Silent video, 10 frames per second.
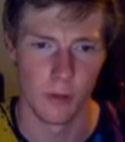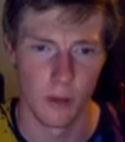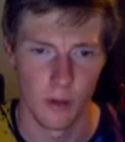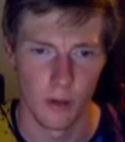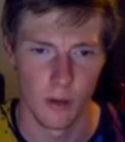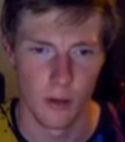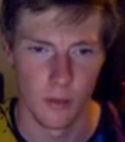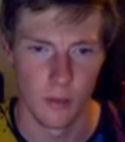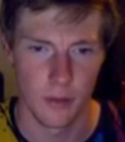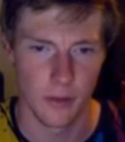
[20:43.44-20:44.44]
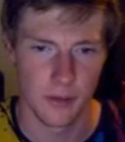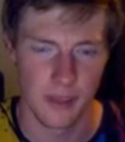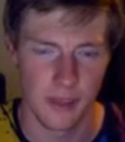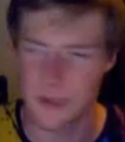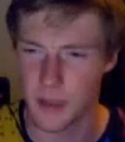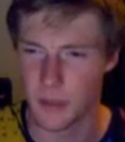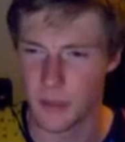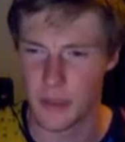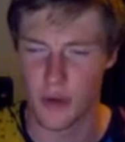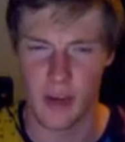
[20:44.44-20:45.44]
us off more,
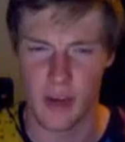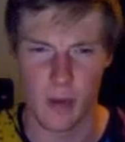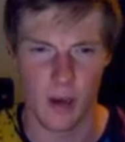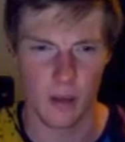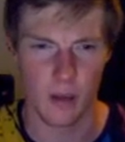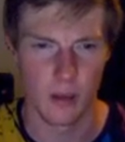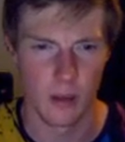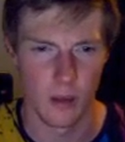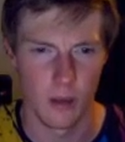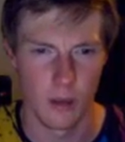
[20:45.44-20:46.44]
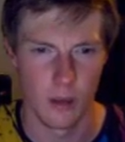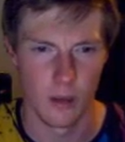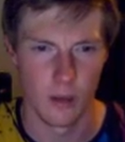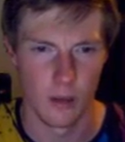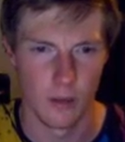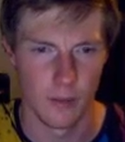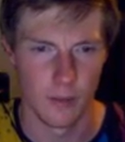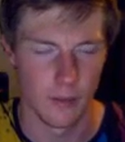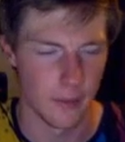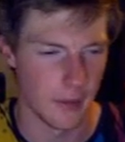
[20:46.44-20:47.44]
because that's become their trademark.
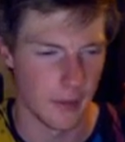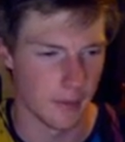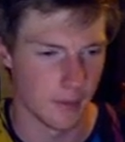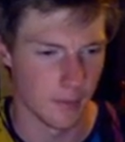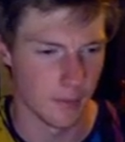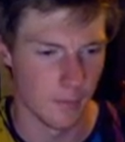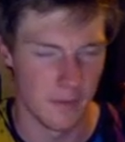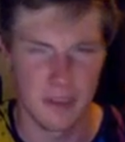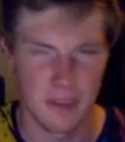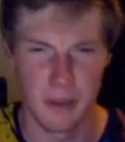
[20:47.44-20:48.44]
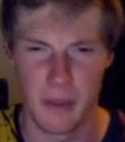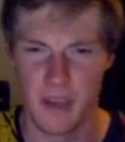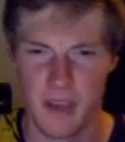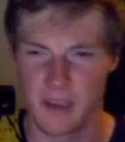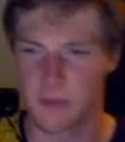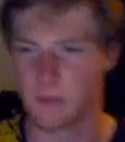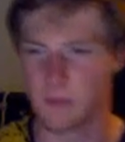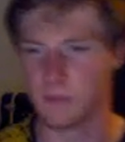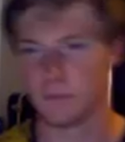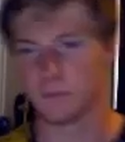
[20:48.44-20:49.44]
I mean, Vince
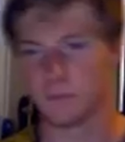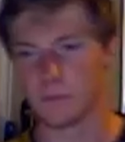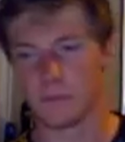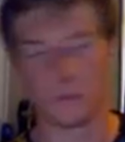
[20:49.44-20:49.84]
McMahon is